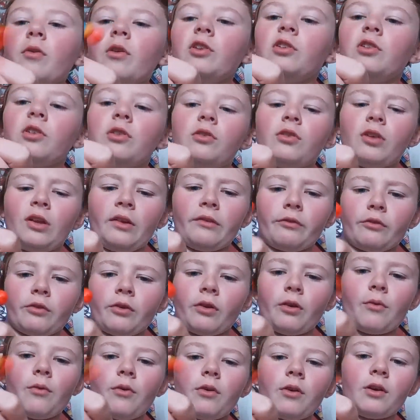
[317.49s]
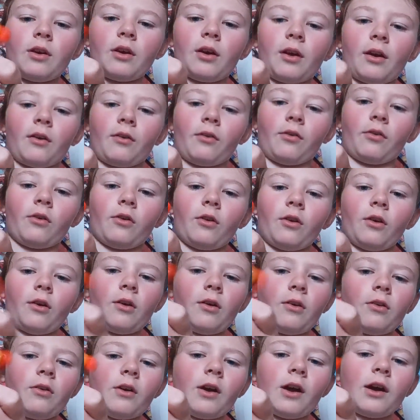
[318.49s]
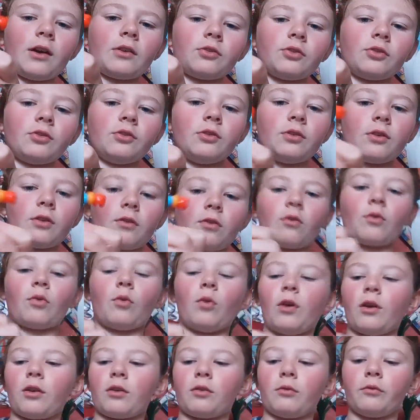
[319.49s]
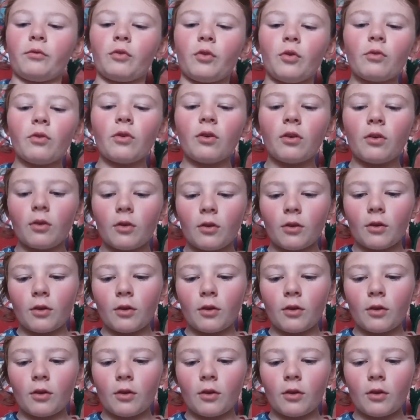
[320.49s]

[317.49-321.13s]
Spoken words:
they did, even though he has that. That's quite confusing.